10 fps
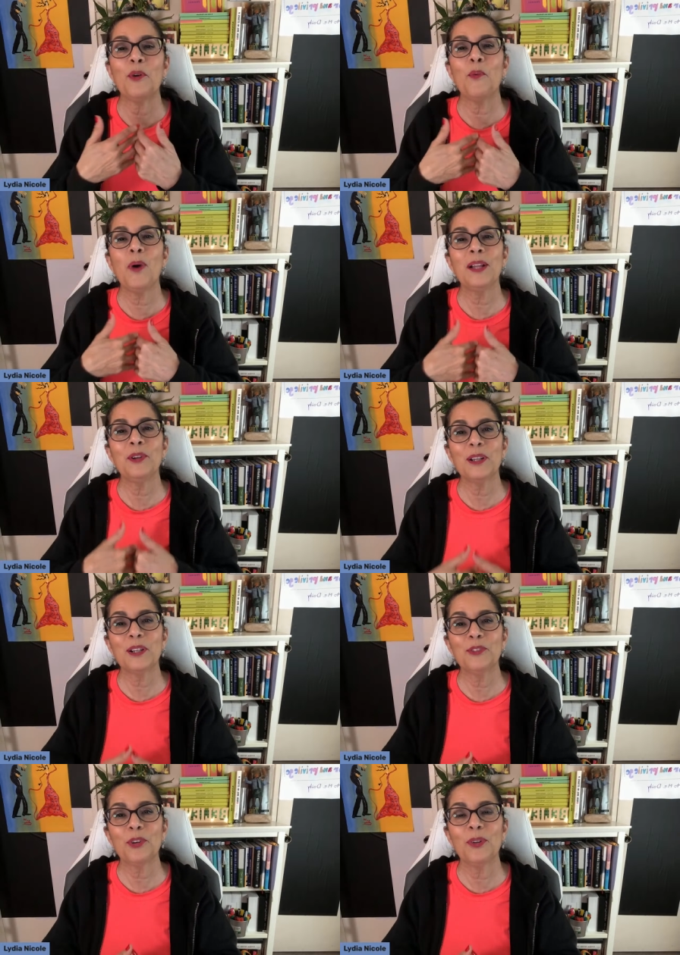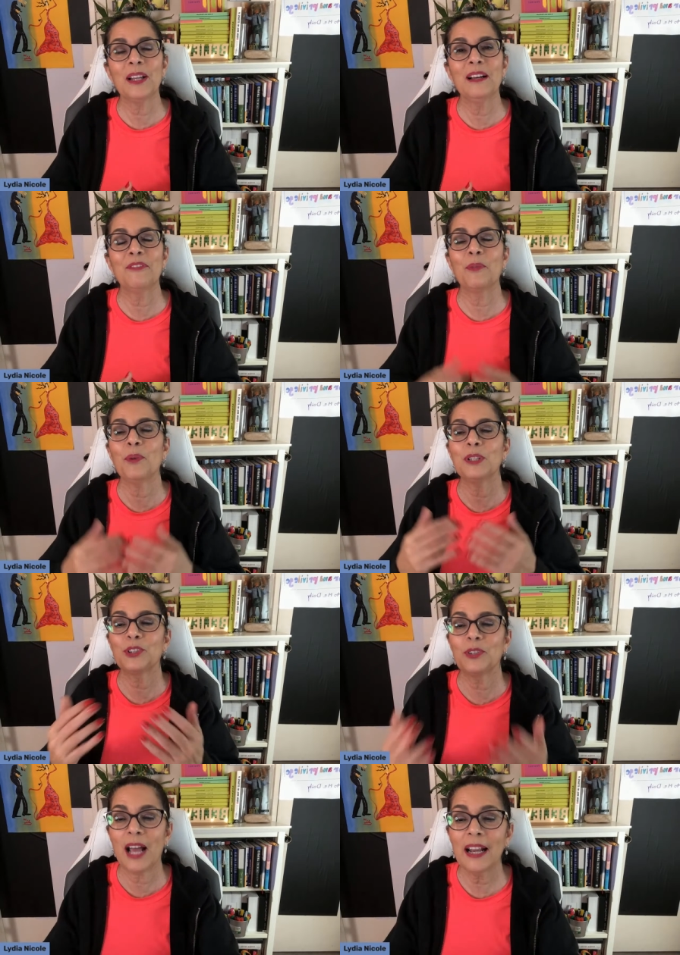know what you're in control of and
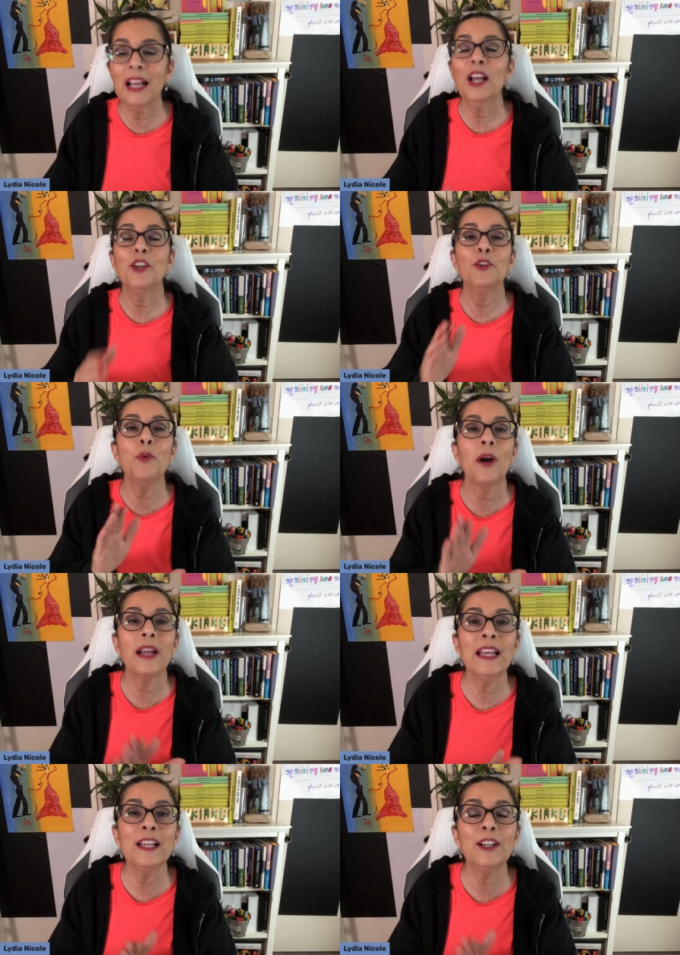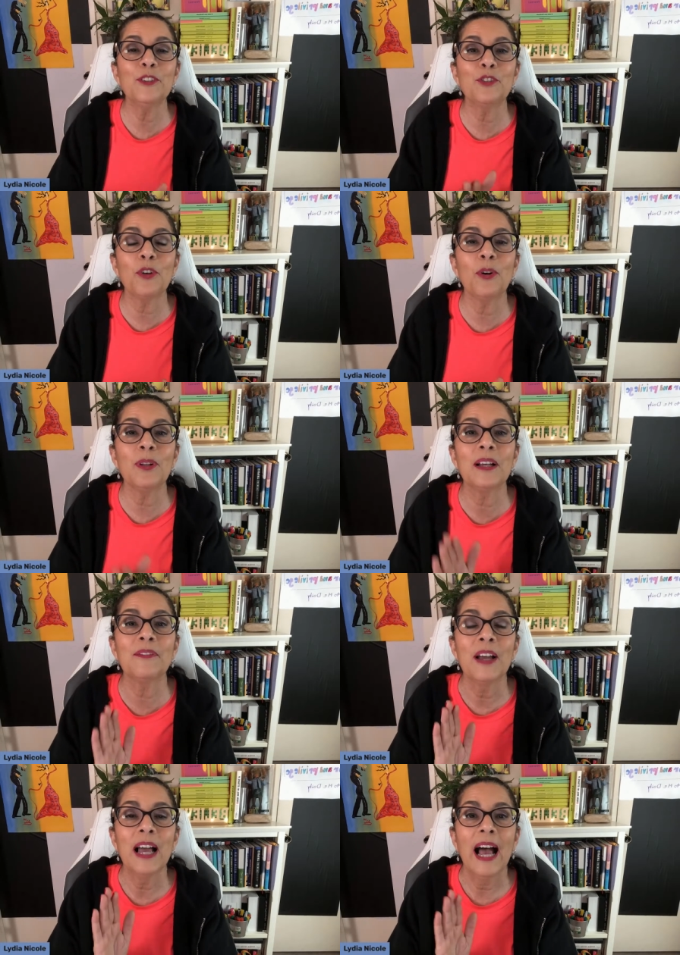what you're not. You are in control
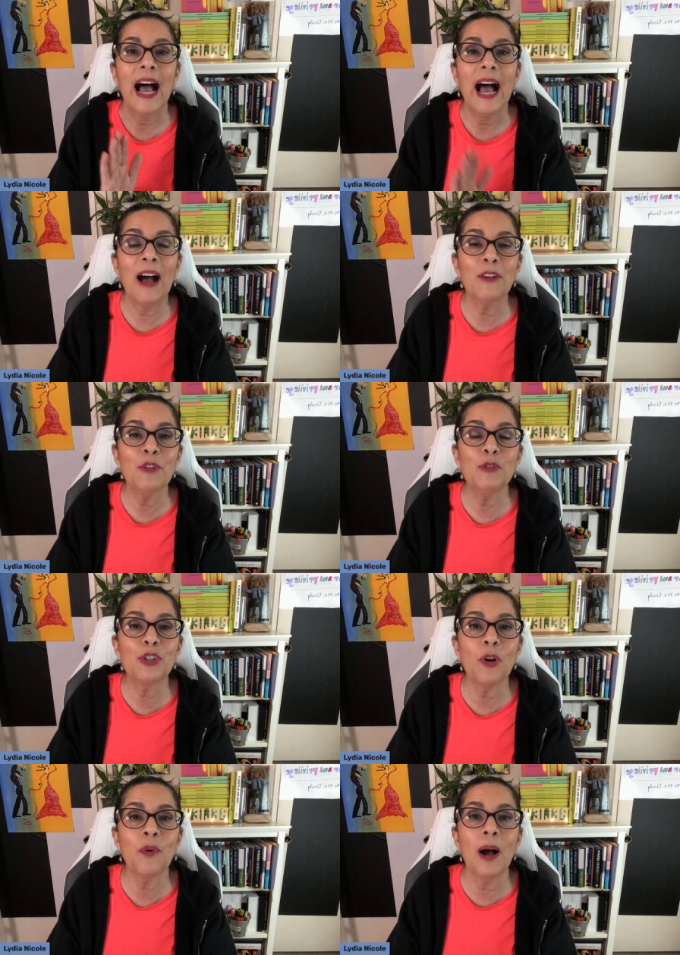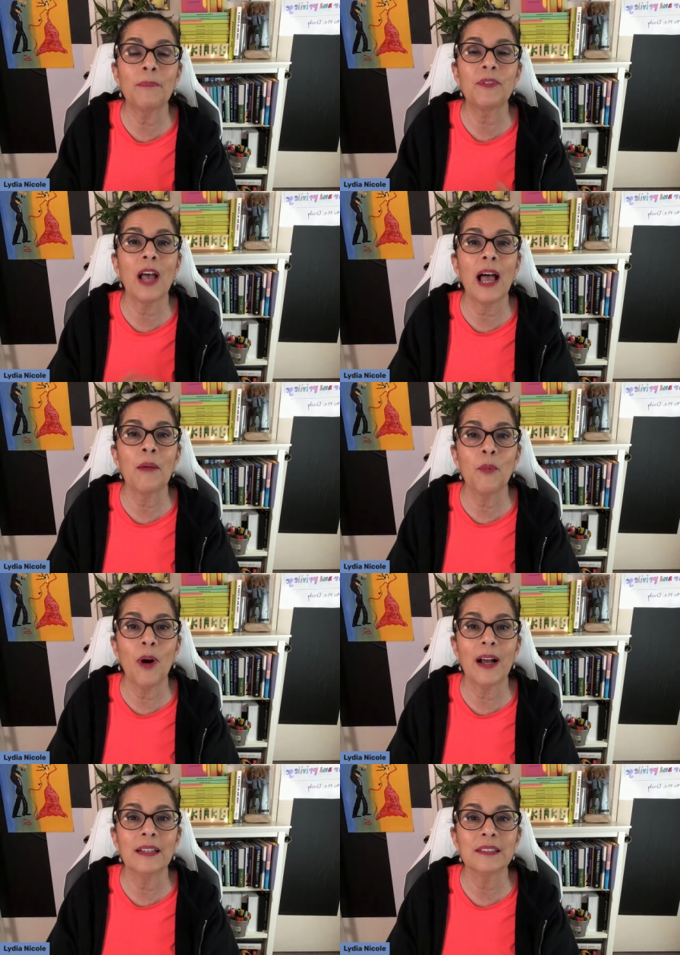of how you show up time
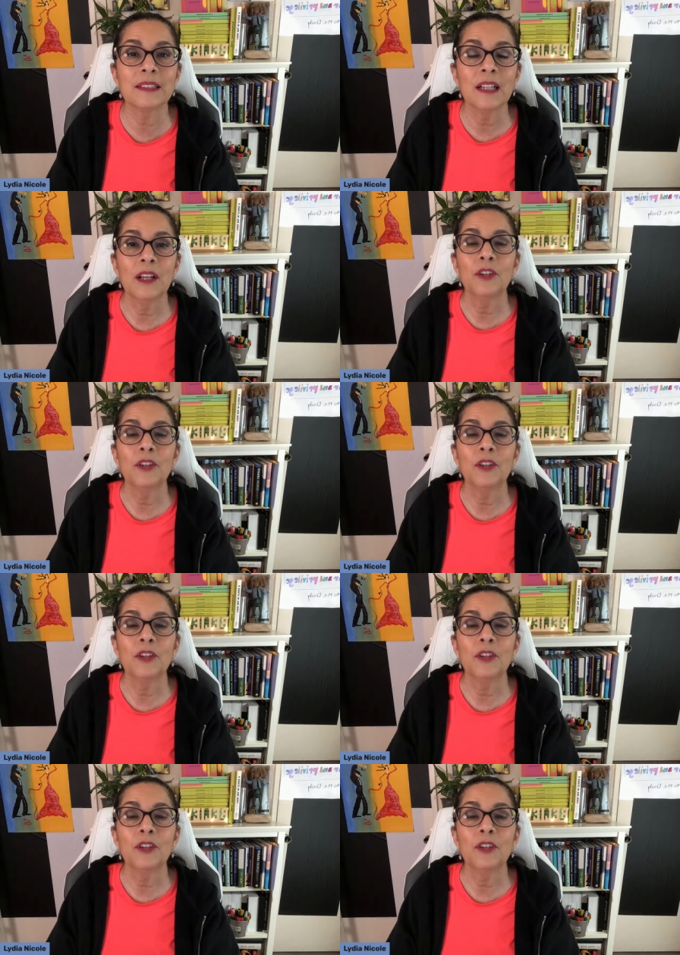wise.